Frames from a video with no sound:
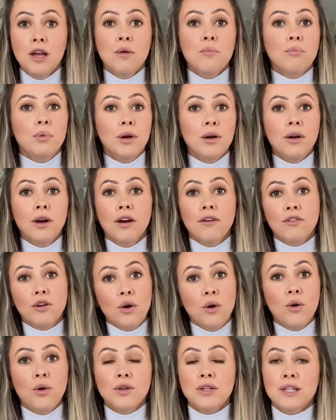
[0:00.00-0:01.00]
but of
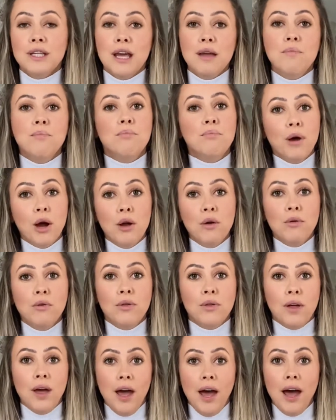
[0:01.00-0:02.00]
course they both
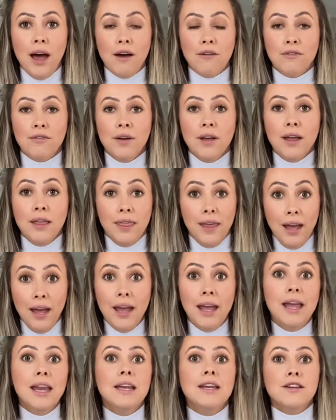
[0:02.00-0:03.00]
have their
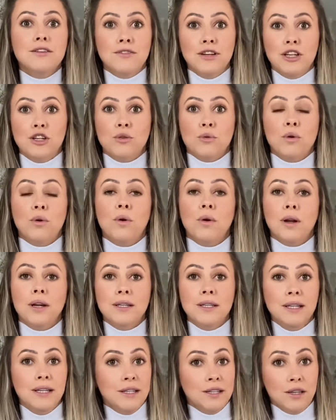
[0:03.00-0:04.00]
individual
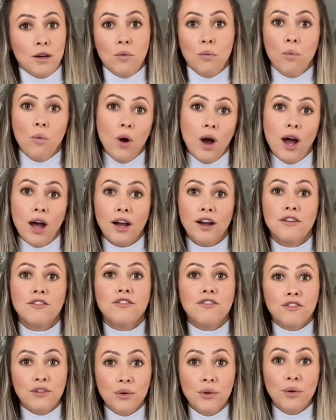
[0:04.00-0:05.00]
qualities that work
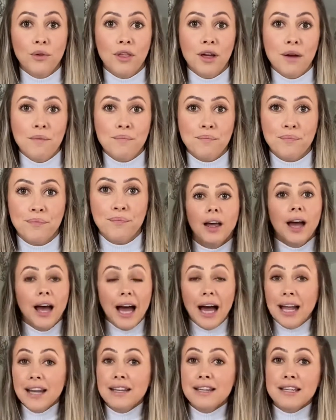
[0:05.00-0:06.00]
for them.
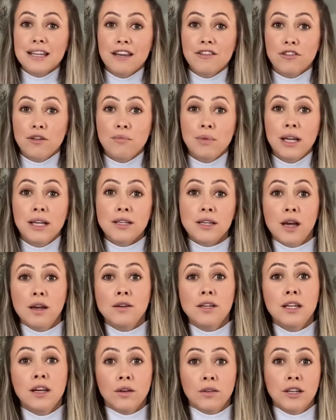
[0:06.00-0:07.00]
And if I'm being
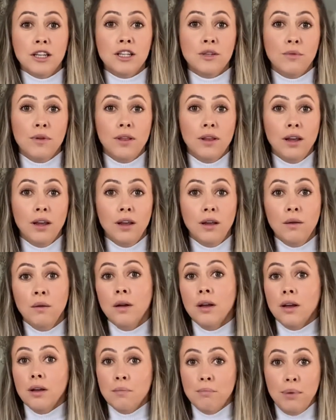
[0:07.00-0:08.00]
totally honest with you,
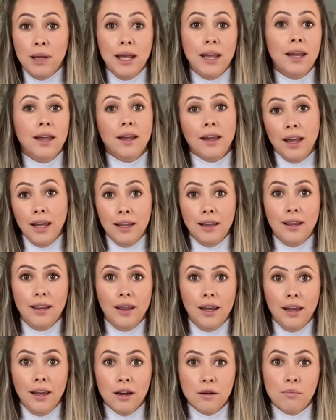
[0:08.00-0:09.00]
being in
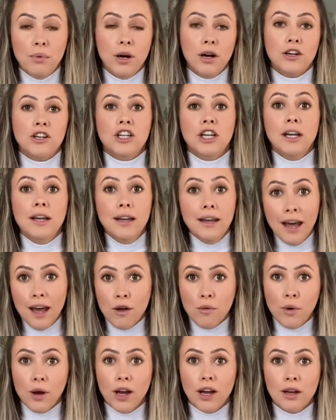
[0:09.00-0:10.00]
the Obagi
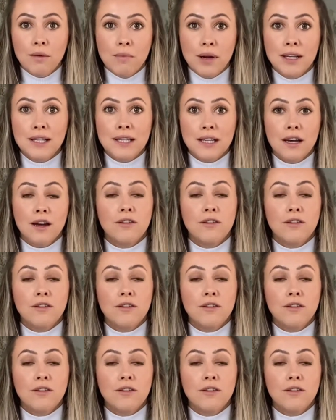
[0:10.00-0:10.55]
network myself